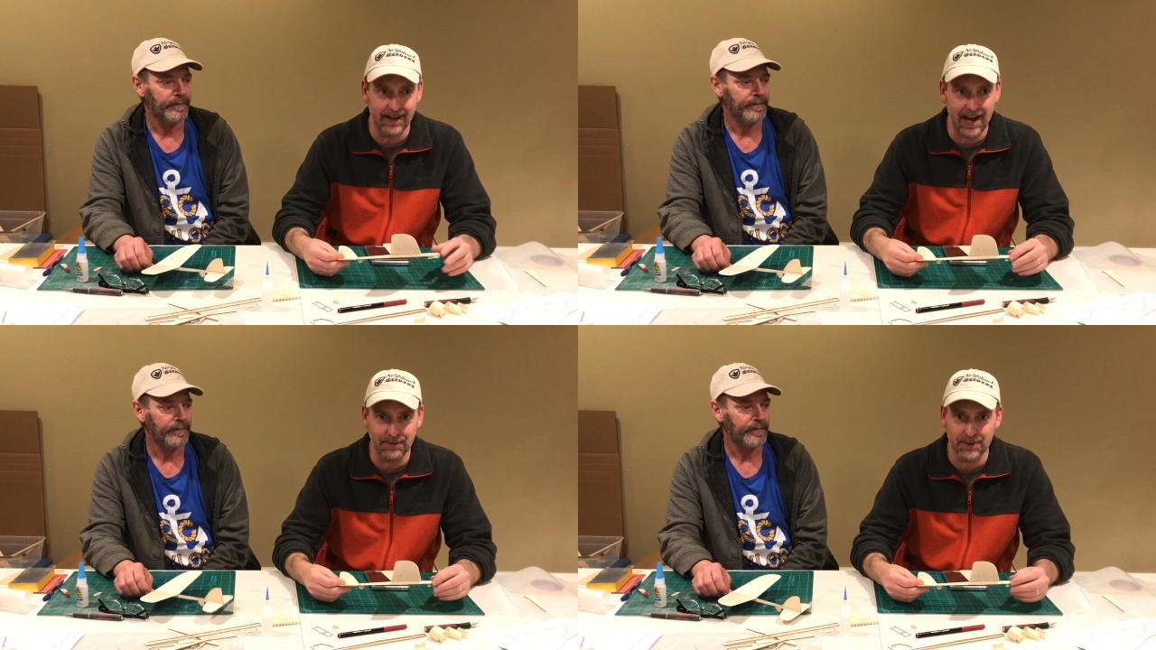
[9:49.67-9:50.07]

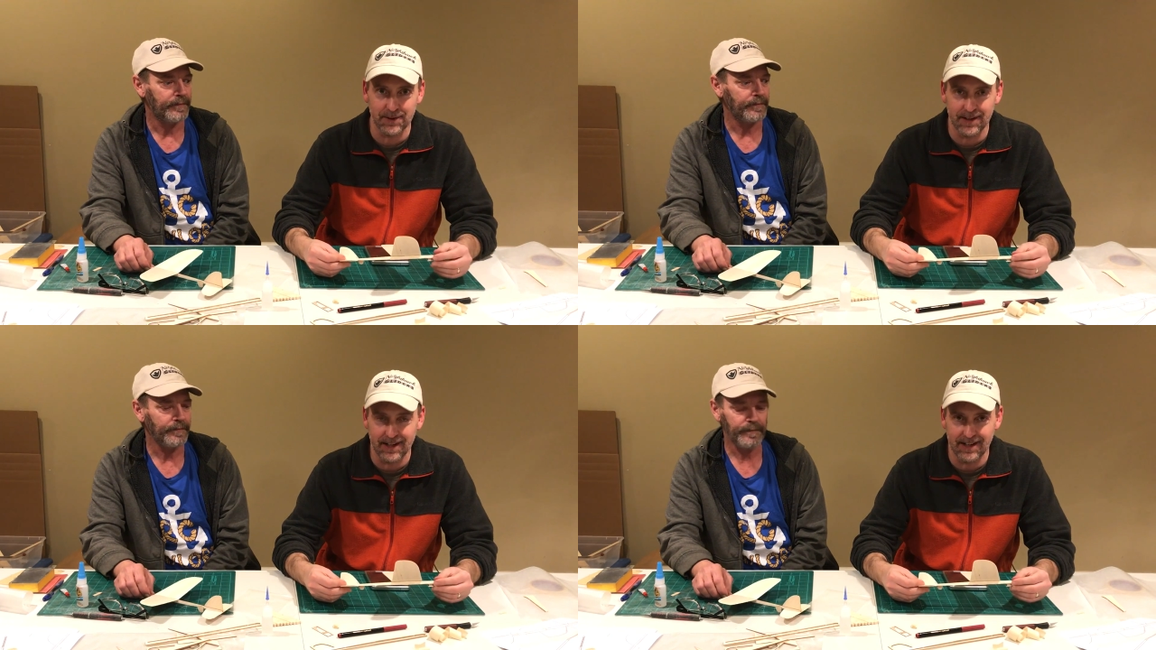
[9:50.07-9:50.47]

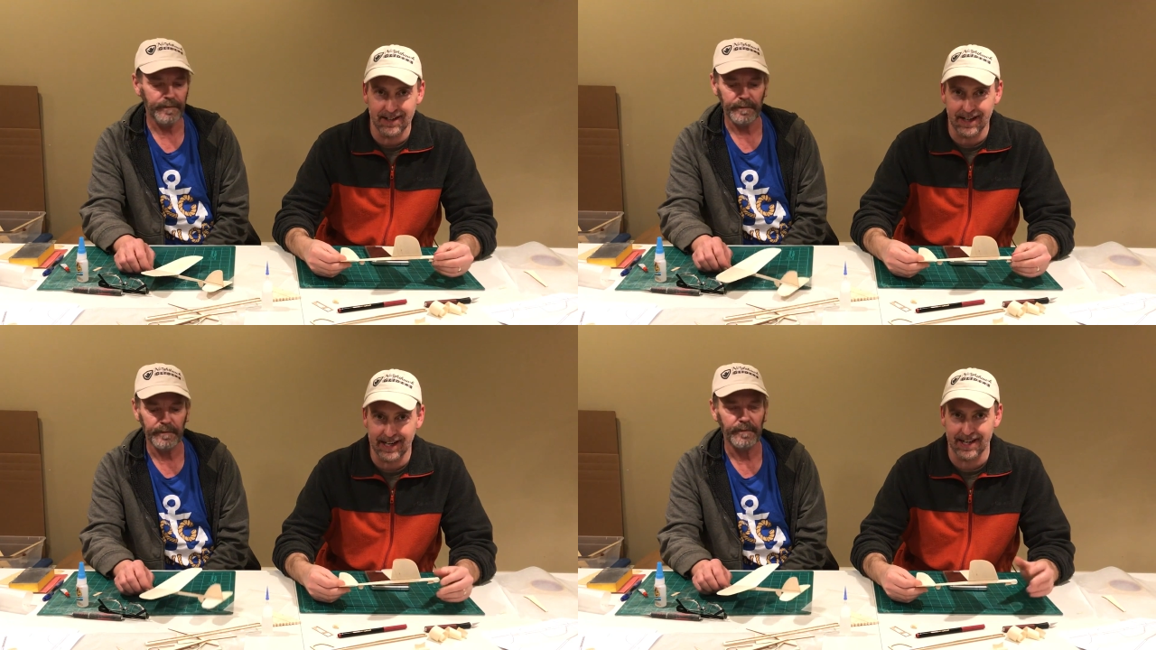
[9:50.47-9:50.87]
Speaker 1: after
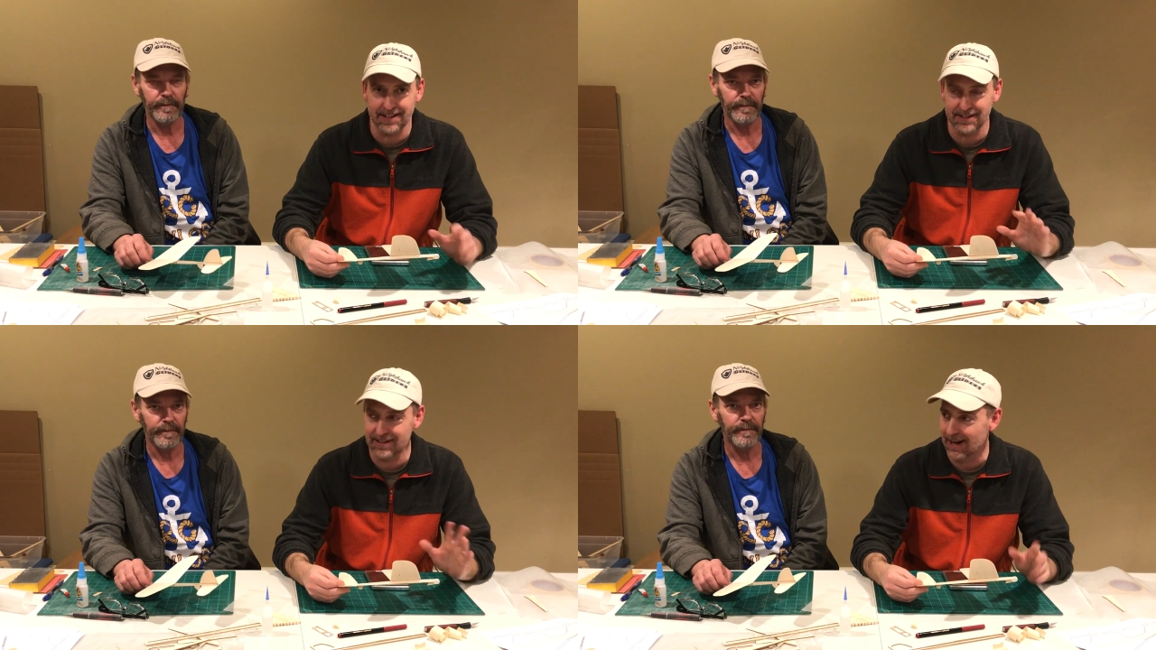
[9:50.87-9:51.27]
uh, I
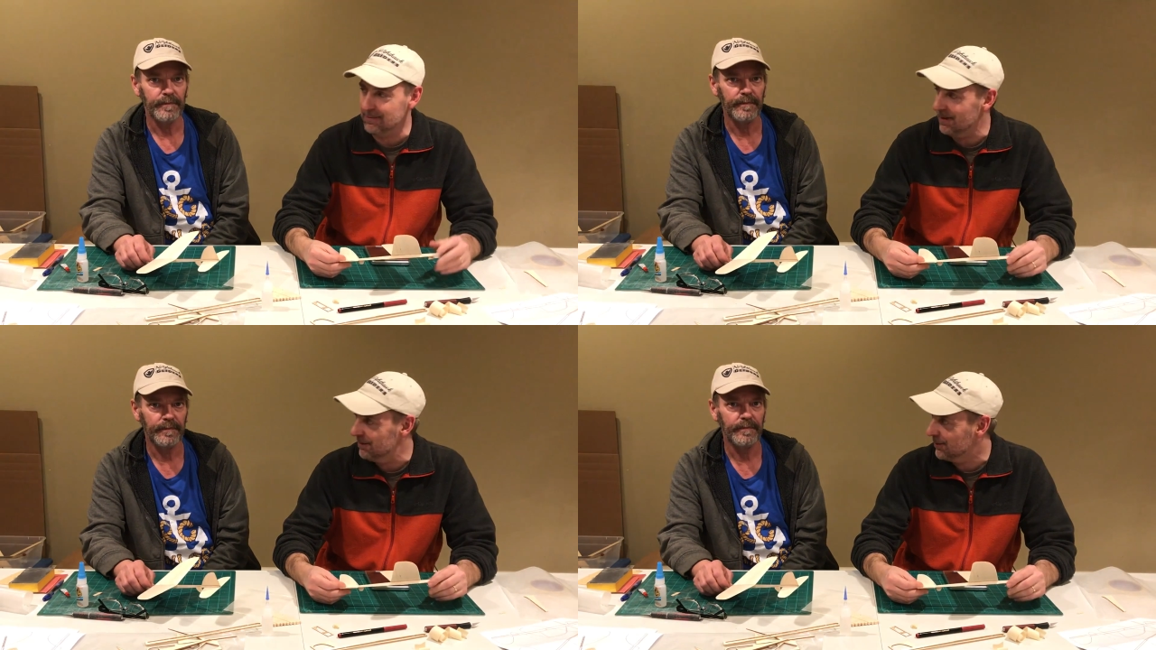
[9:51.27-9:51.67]
kind of
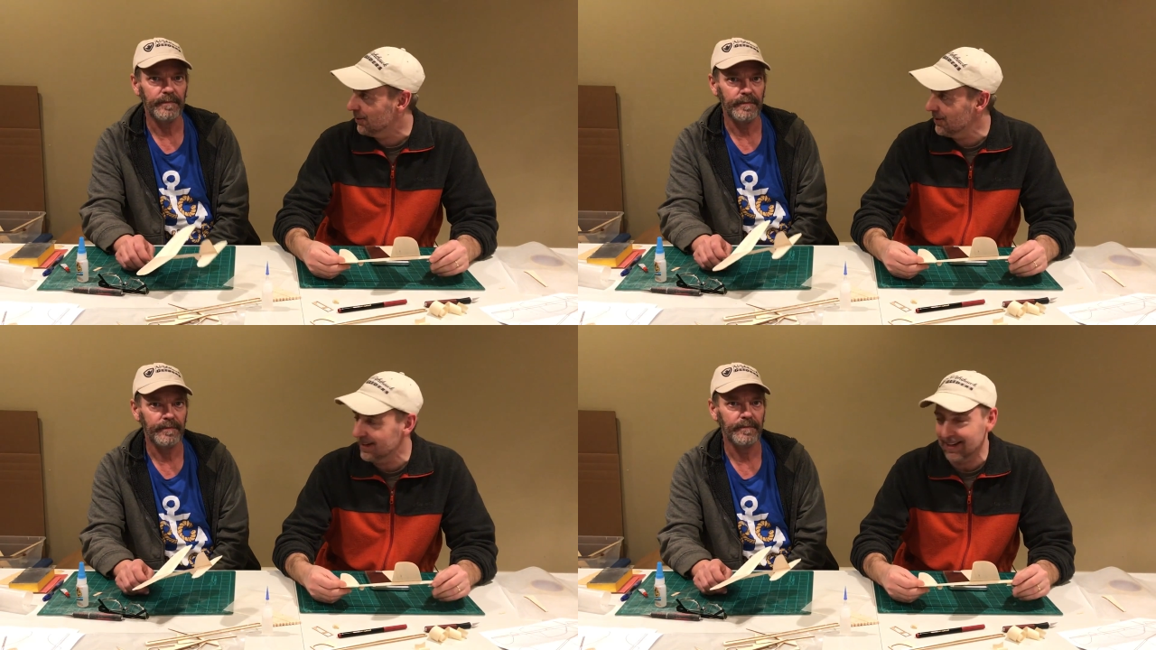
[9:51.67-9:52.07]
stopped
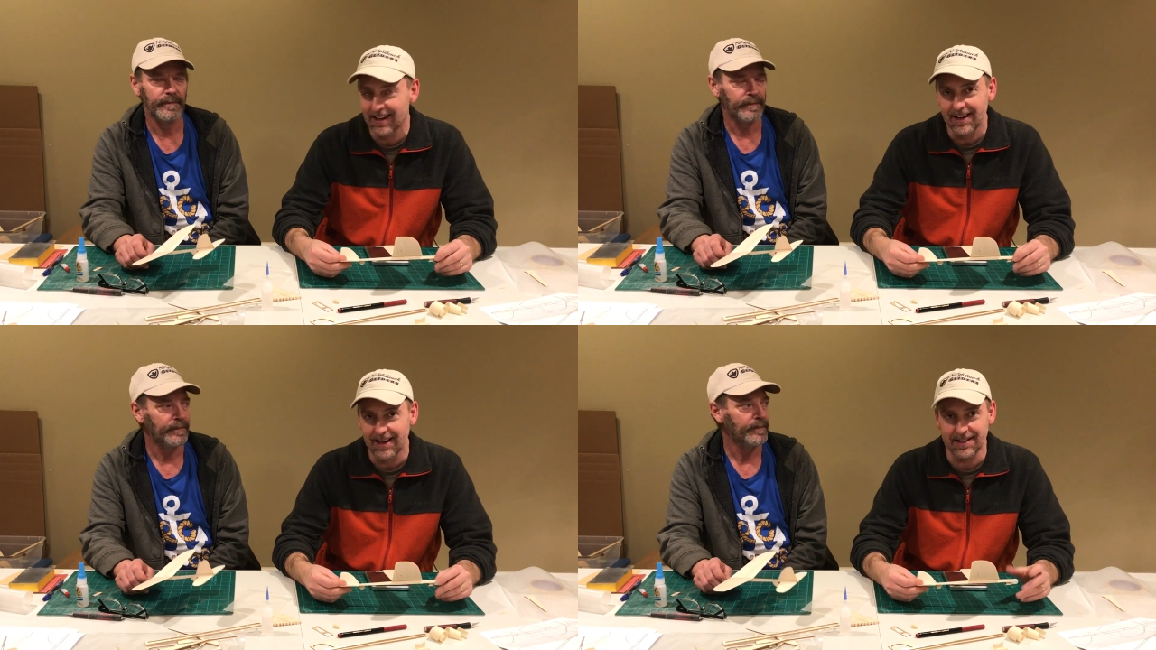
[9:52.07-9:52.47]
recording
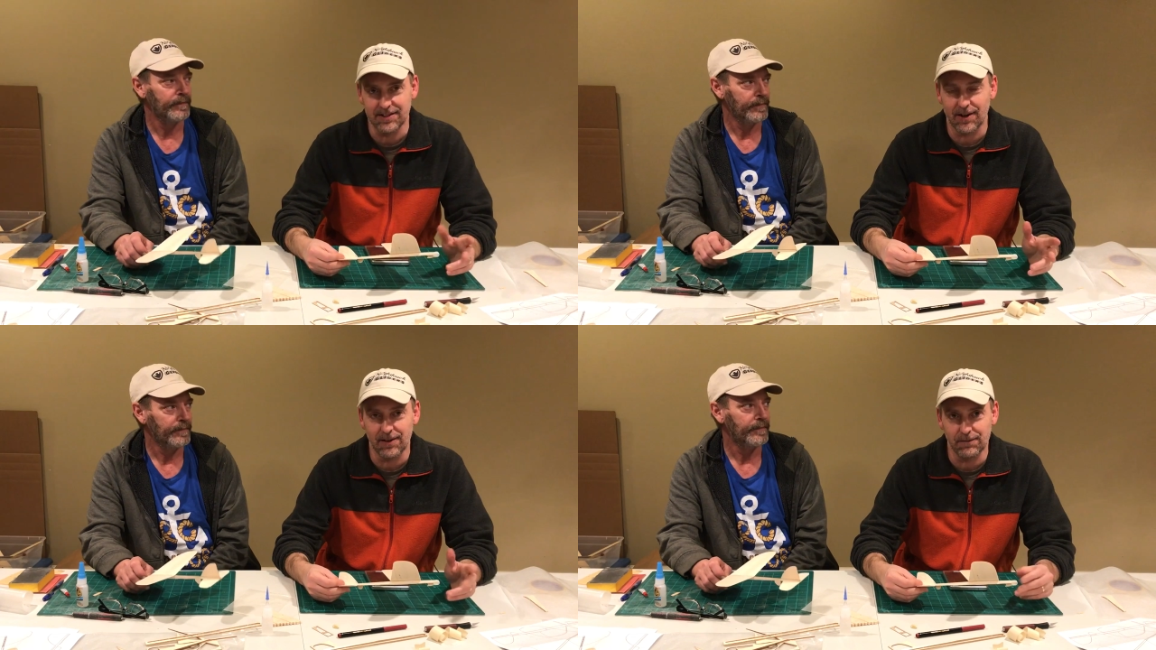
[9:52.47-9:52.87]
and
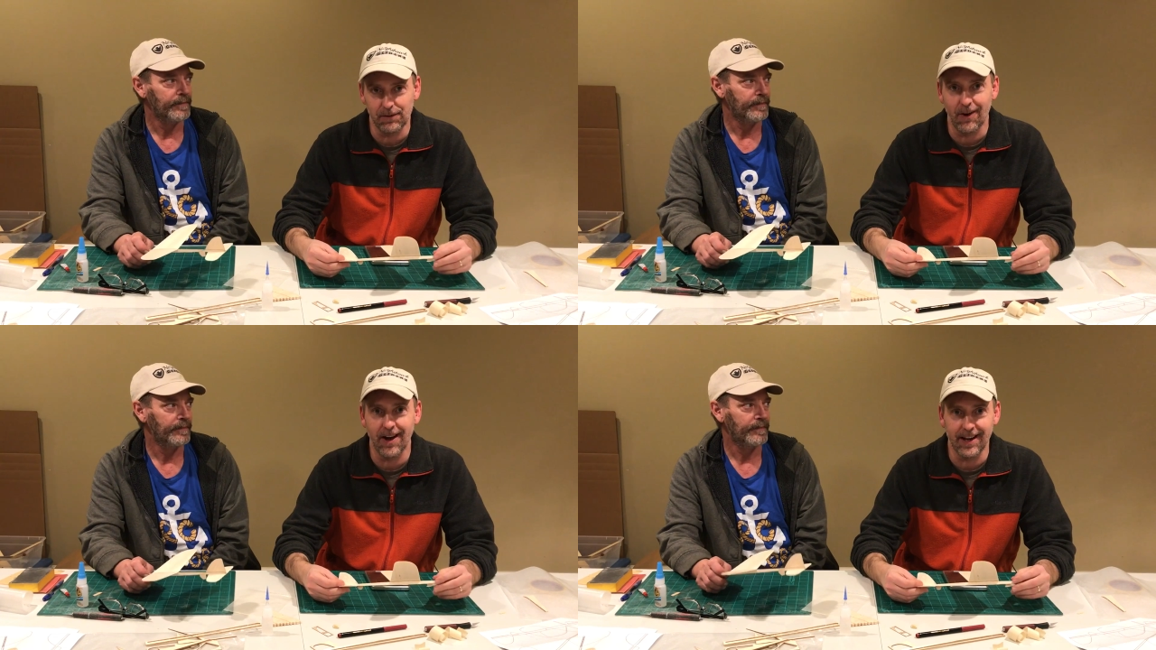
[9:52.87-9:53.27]
started
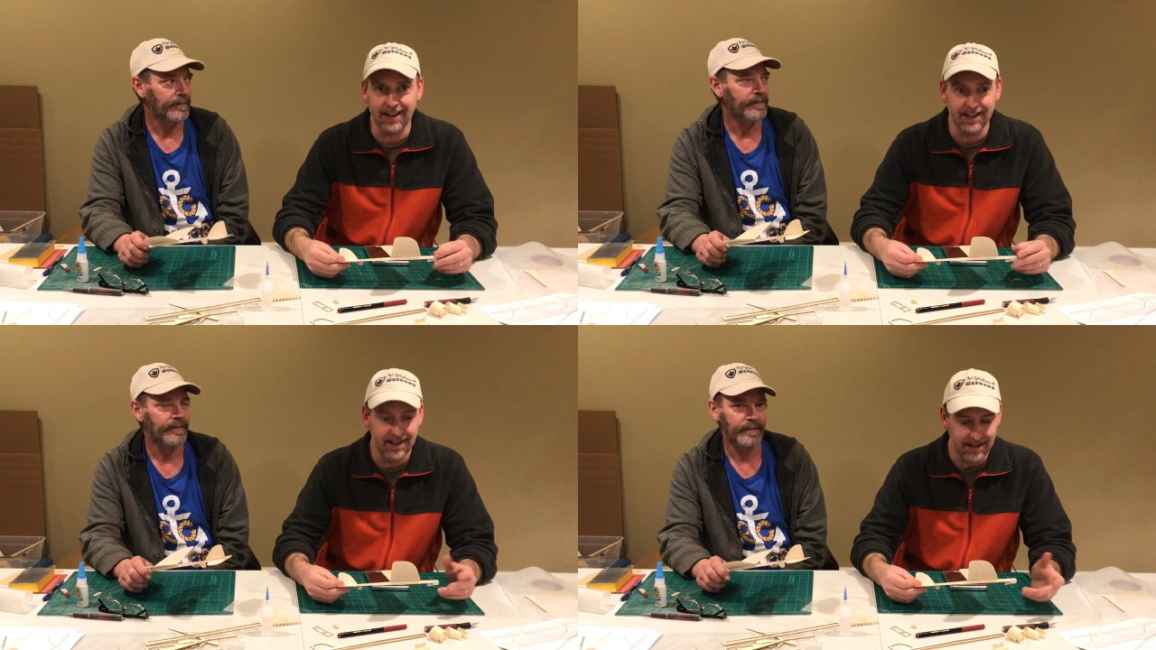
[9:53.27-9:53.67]
flying,